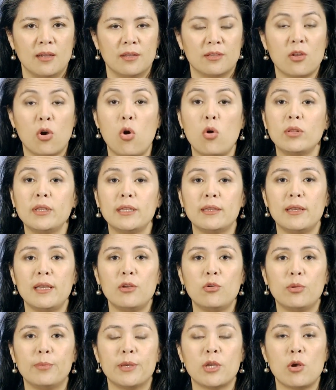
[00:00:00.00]
The Holy
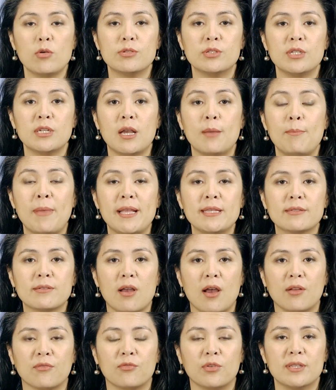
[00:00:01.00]
League will be hosting a men's
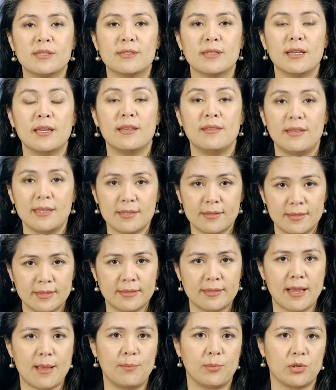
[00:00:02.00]
conference this
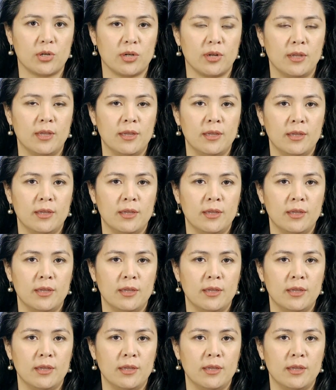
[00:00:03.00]
December.